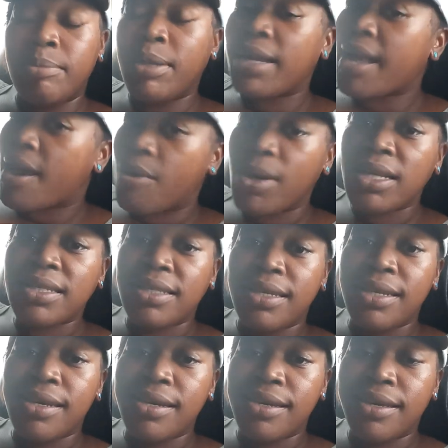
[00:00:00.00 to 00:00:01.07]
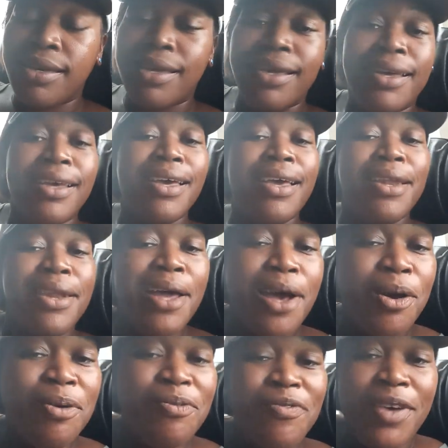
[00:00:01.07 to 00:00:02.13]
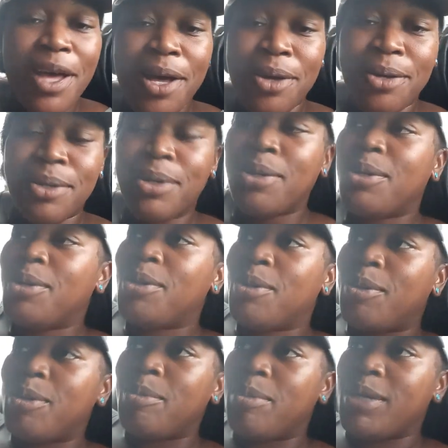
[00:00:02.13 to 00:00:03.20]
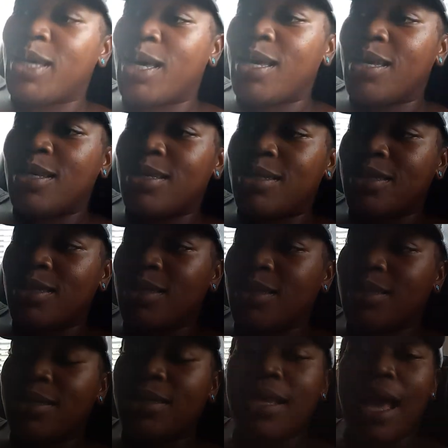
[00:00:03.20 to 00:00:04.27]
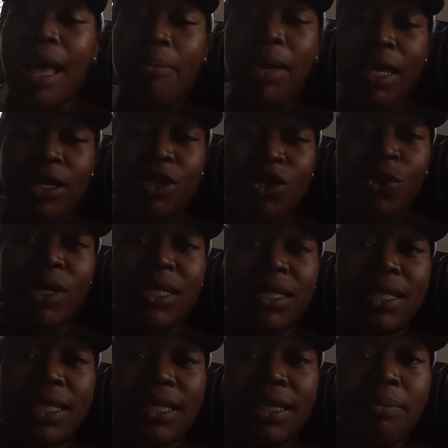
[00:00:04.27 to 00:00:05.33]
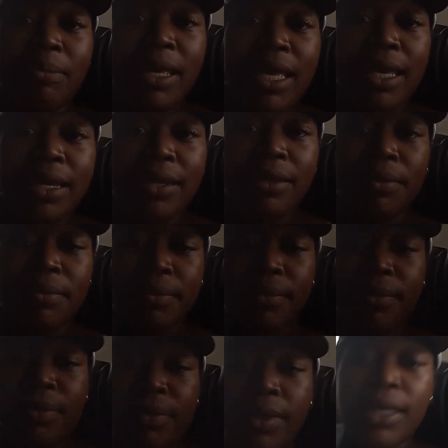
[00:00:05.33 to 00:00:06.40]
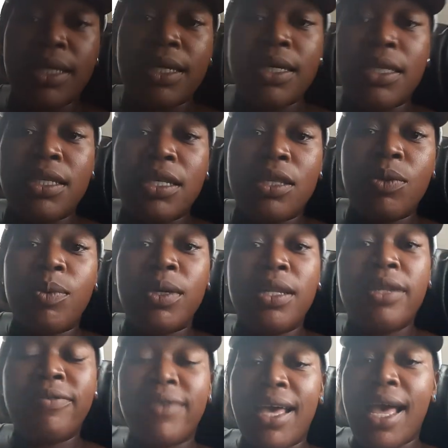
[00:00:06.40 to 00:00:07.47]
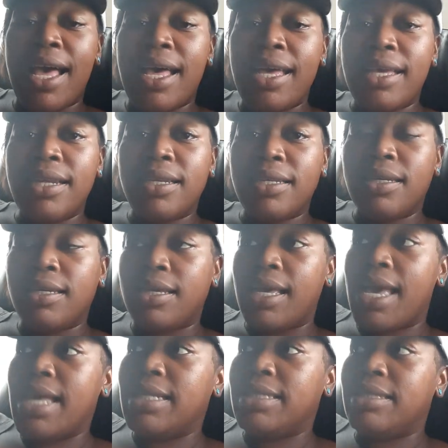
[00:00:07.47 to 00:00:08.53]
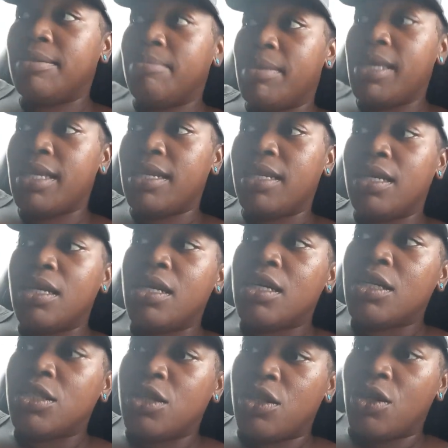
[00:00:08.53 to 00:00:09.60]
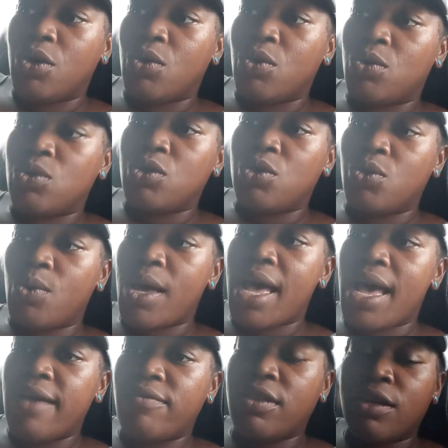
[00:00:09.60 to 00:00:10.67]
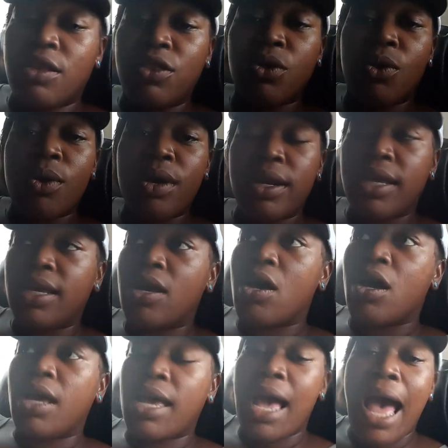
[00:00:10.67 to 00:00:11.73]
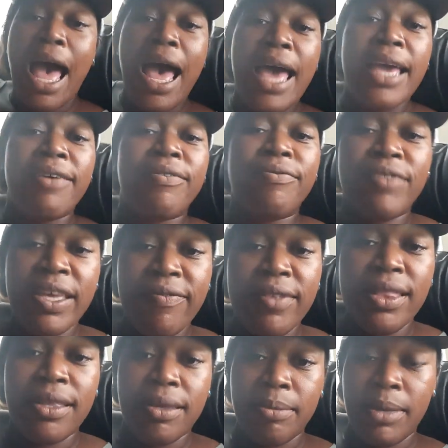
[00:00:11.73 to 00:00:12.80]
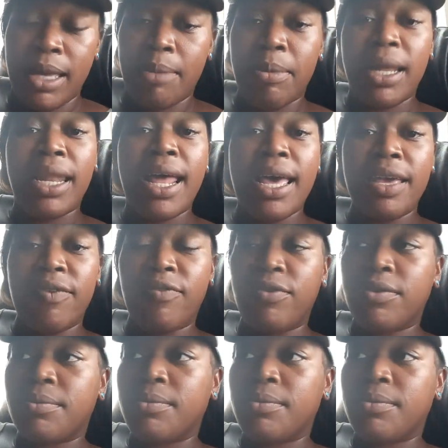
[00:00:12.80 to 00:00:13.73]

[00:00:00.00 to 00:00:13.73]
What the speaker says: But now I see and now I'm found because I made a choice to submit to the will of God and submit to those who have the authority I've given them in my life